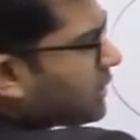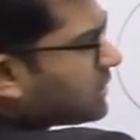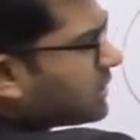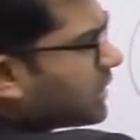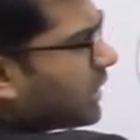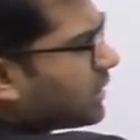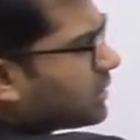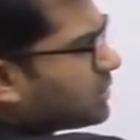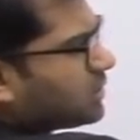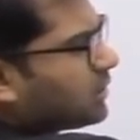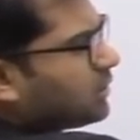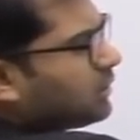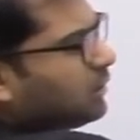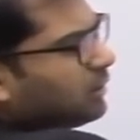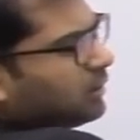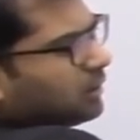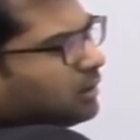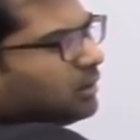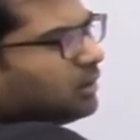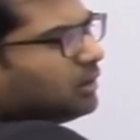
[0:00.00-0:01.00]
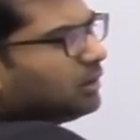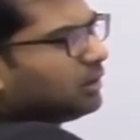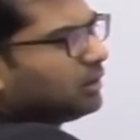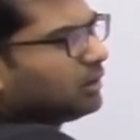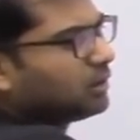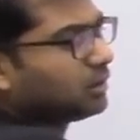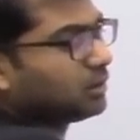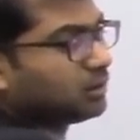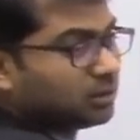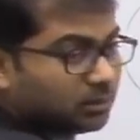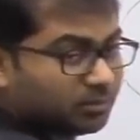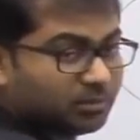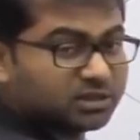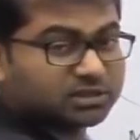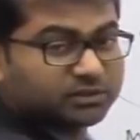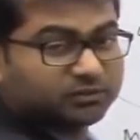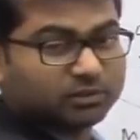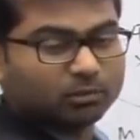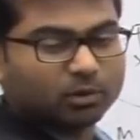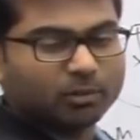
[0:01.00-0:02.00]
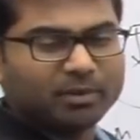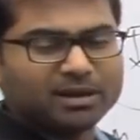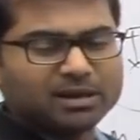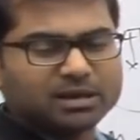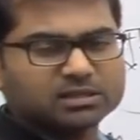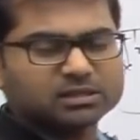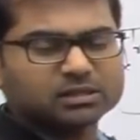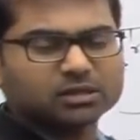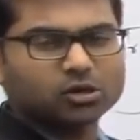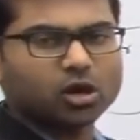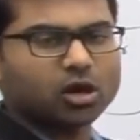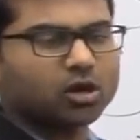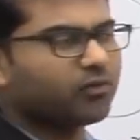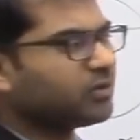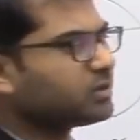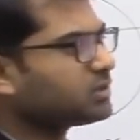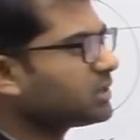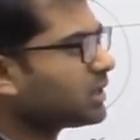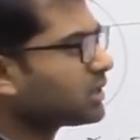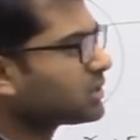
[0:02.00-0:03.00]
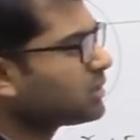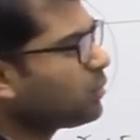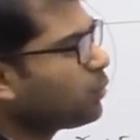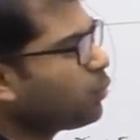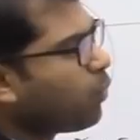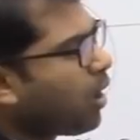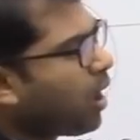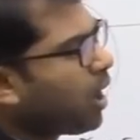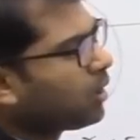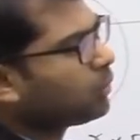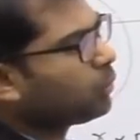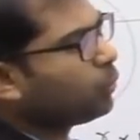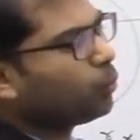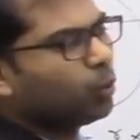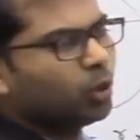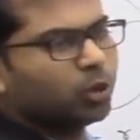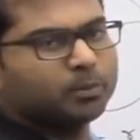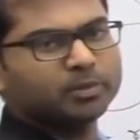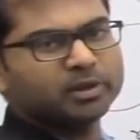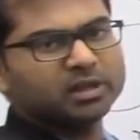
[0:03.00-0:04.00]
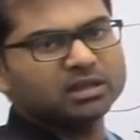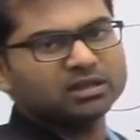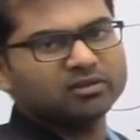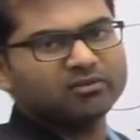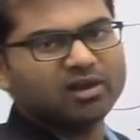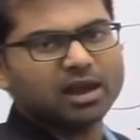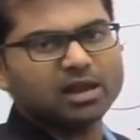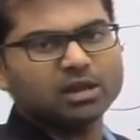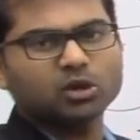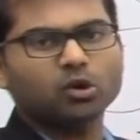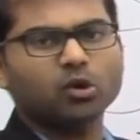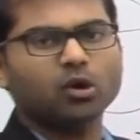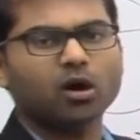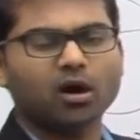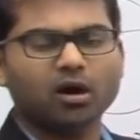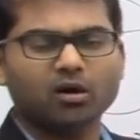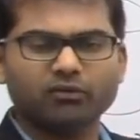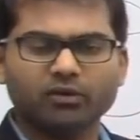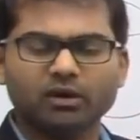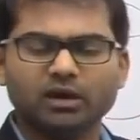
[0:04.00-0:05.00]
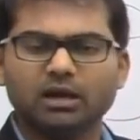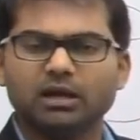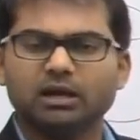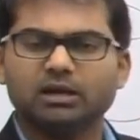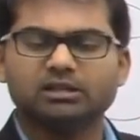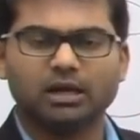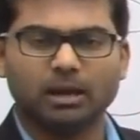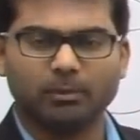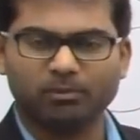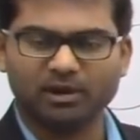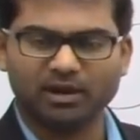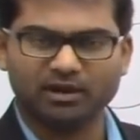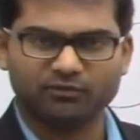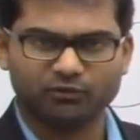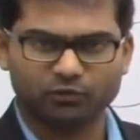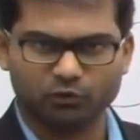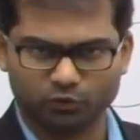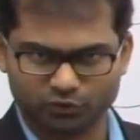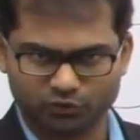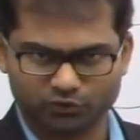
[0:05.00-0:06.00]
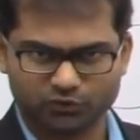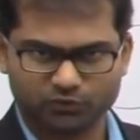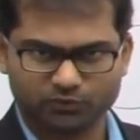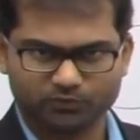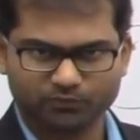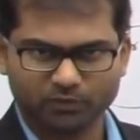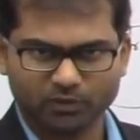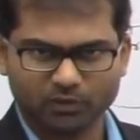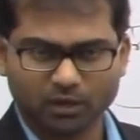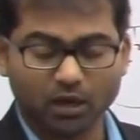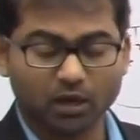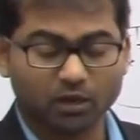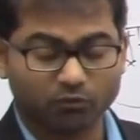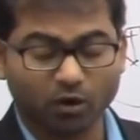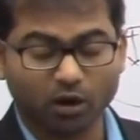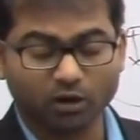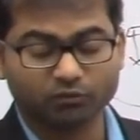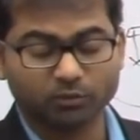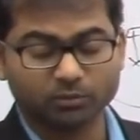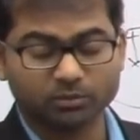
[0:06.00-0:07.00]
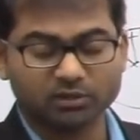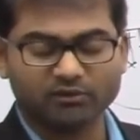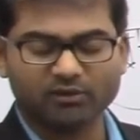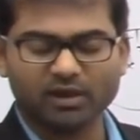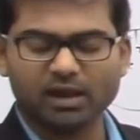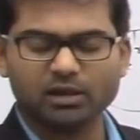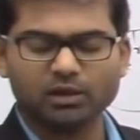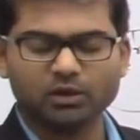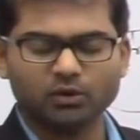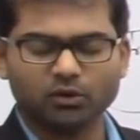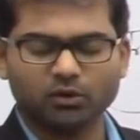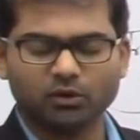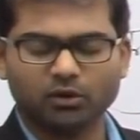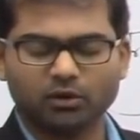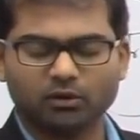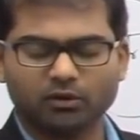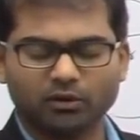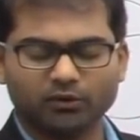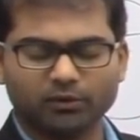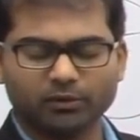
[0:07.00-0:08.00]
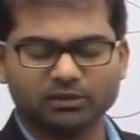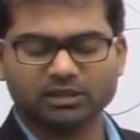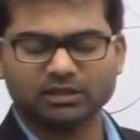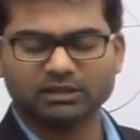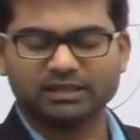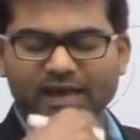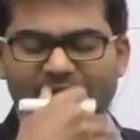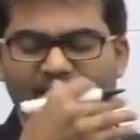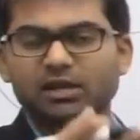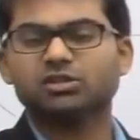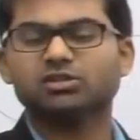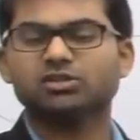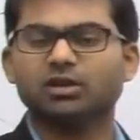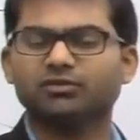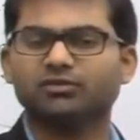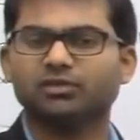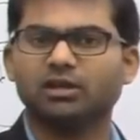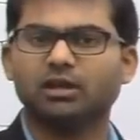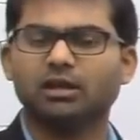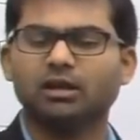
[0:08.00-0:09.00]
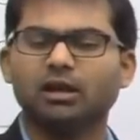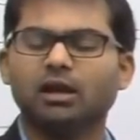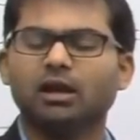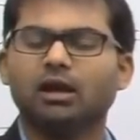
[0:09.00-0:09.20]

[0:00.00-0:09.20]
direction, that means if the moment is in clockwise direction, what would be the value of the applied force, or what would be the value, what would be the direction of the